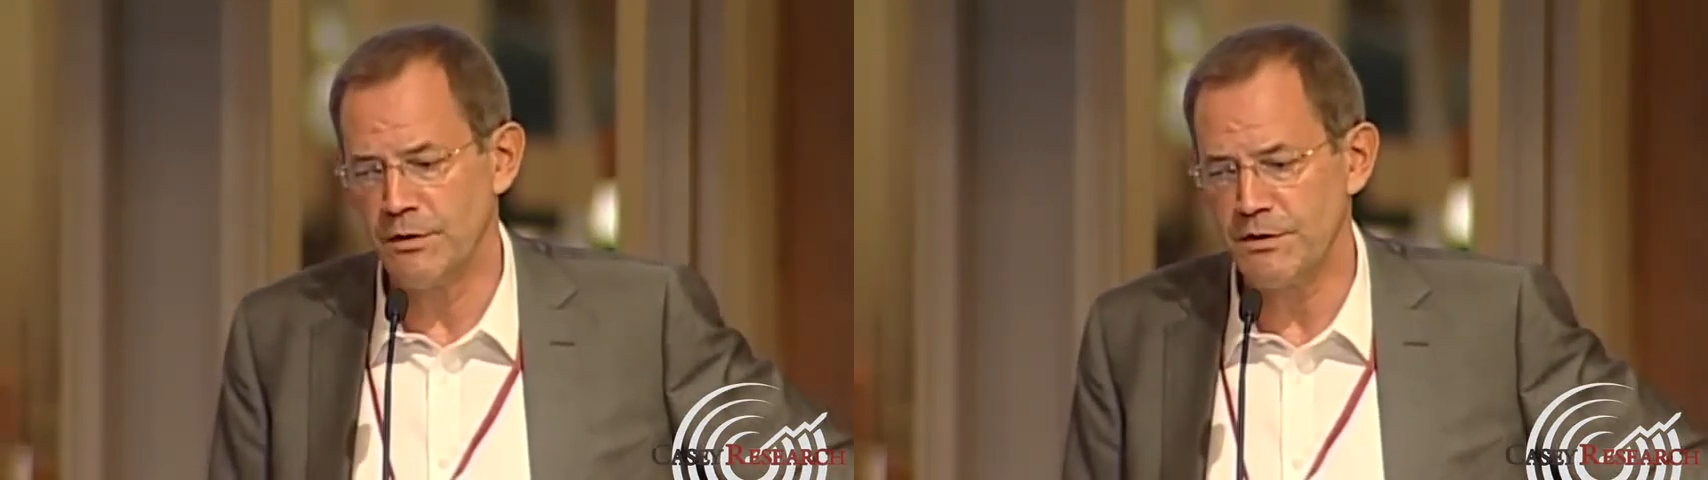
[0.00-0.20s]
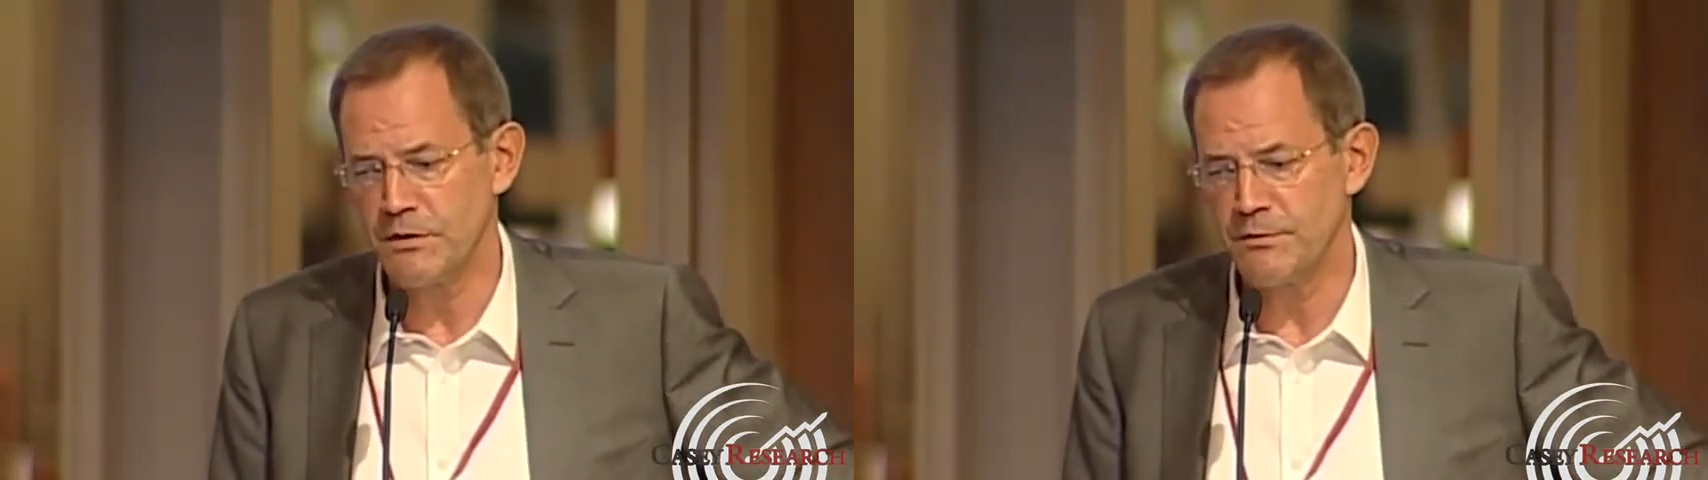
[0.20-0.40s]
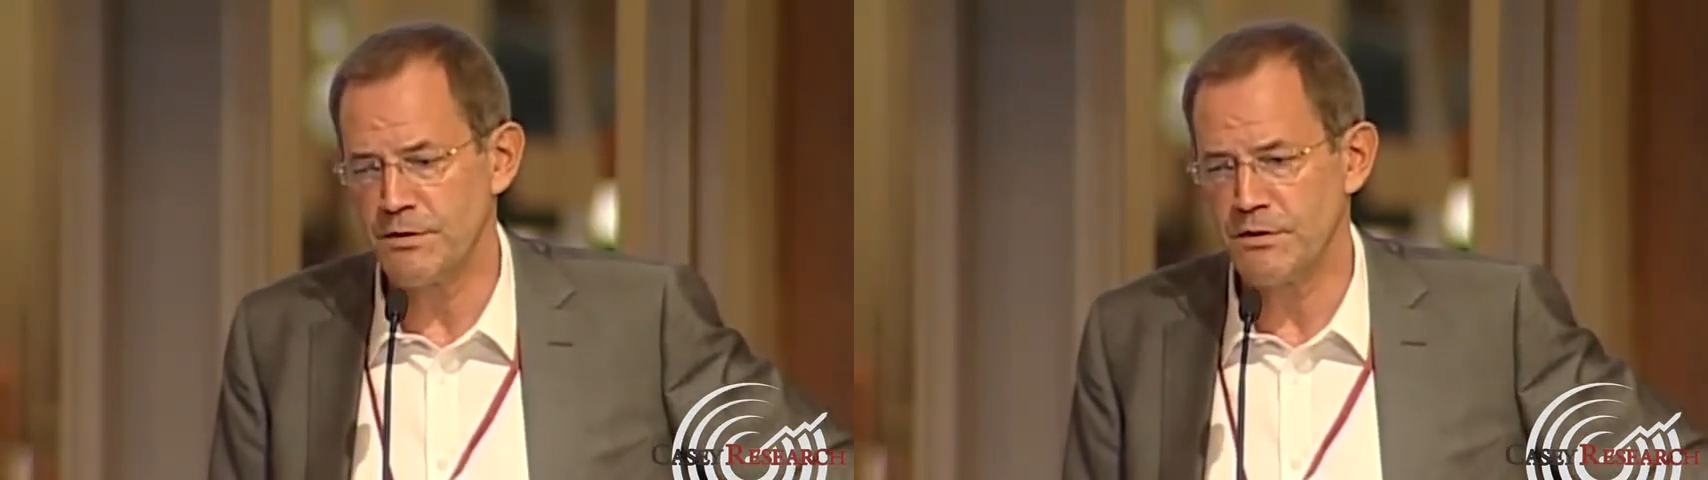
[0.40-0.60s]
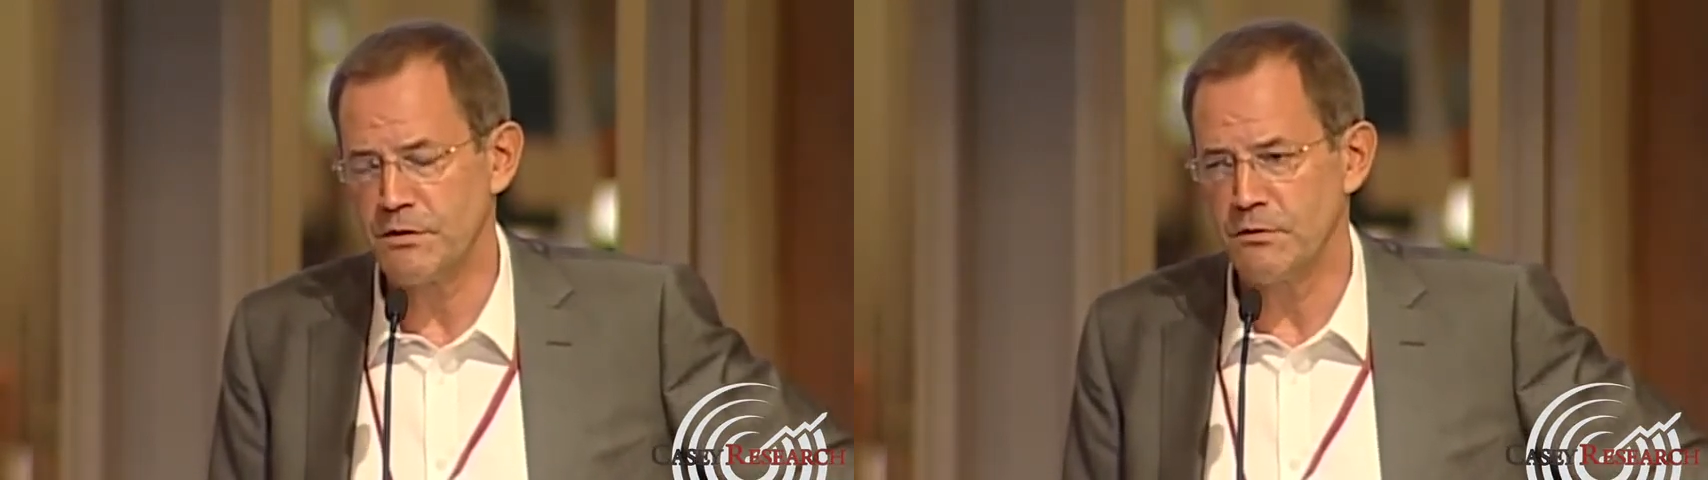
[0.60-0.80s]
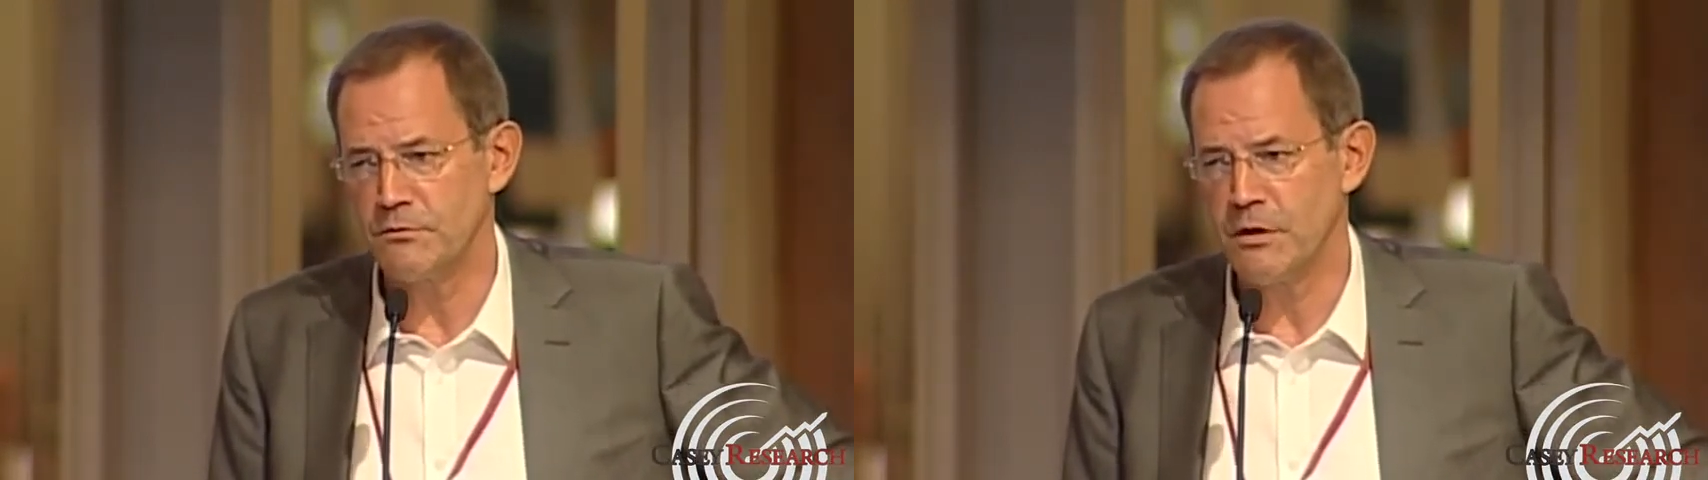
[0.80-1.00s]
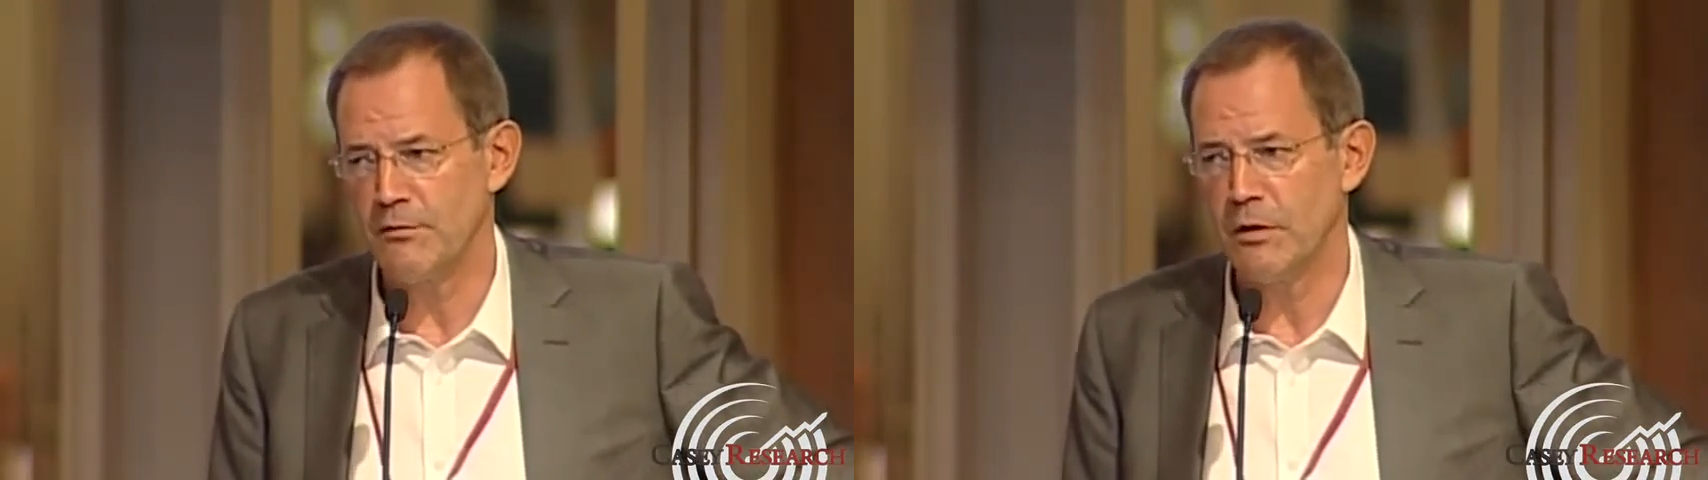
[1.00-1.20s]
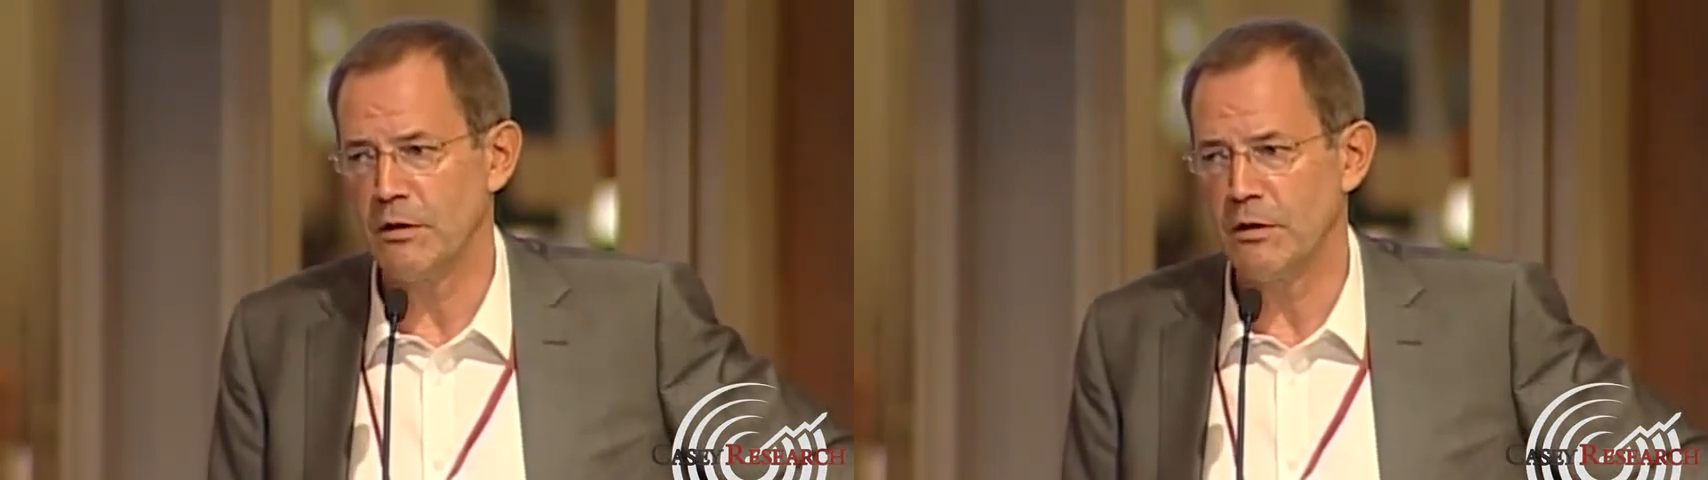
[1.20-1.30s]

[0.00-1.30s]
in the Silver Institute traveled